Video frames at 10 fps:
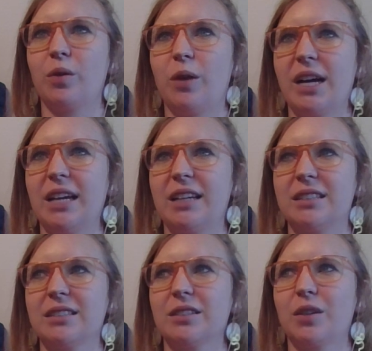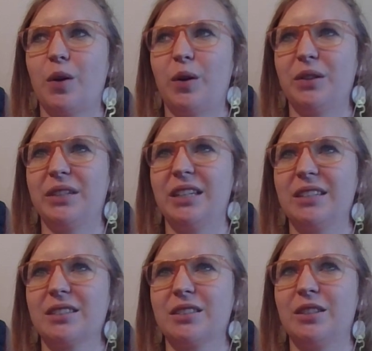quiet
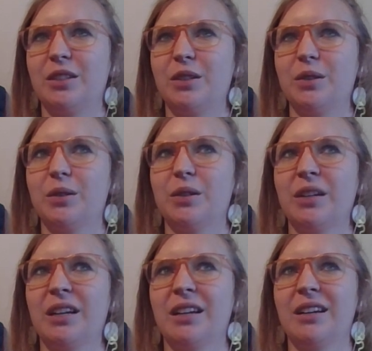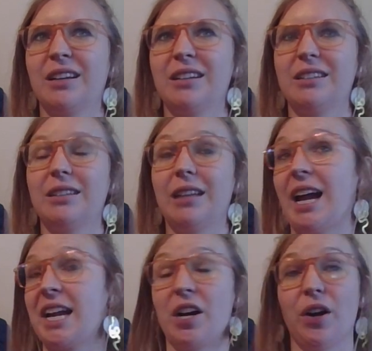coldness to
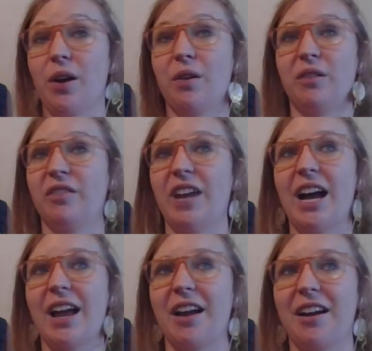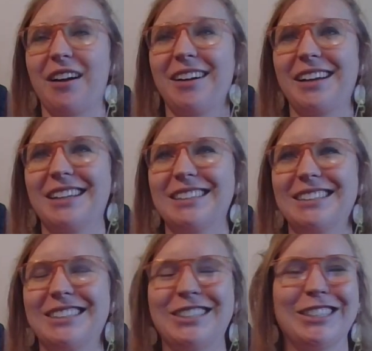light our own fire. And,
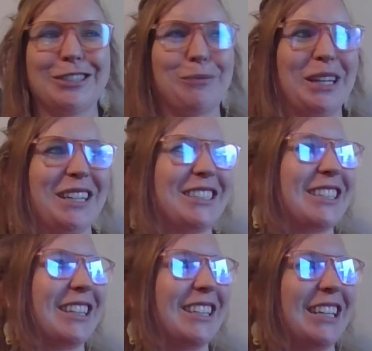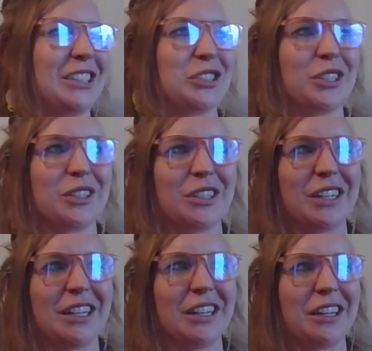and she's speaking to the nature.
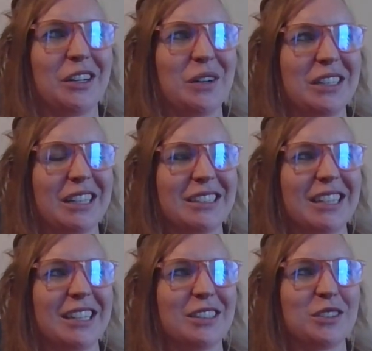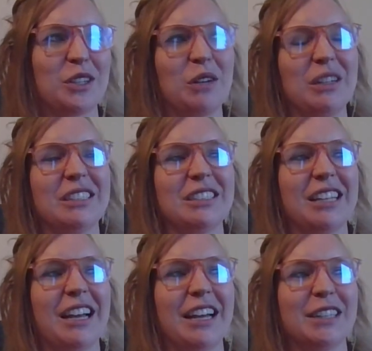I, I, know I had said it's snowing
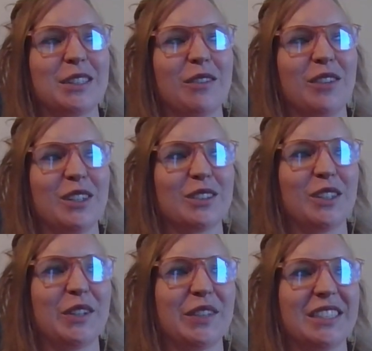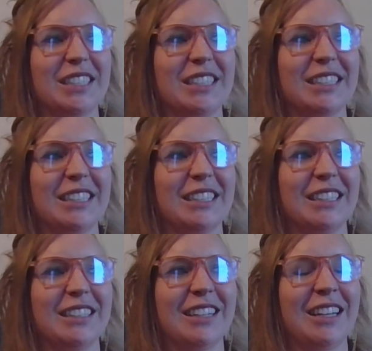today. It's the first snow of the season,
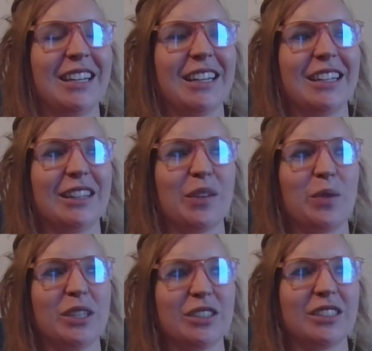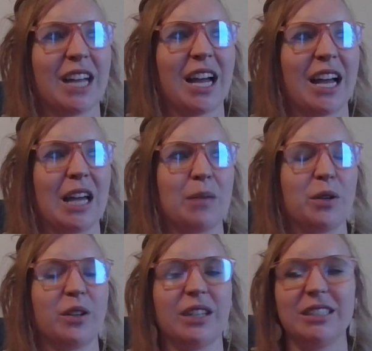and and in the winter time
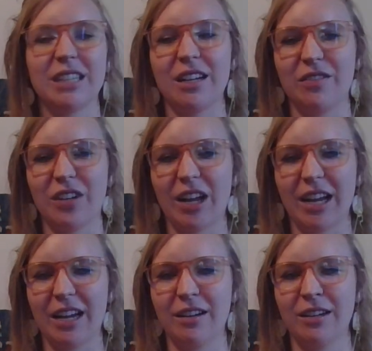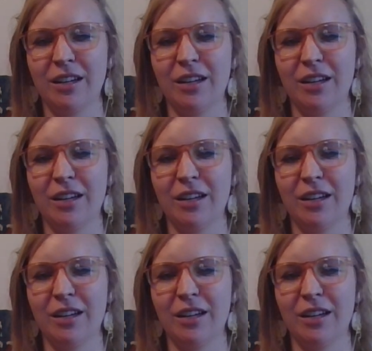or in the dead of night,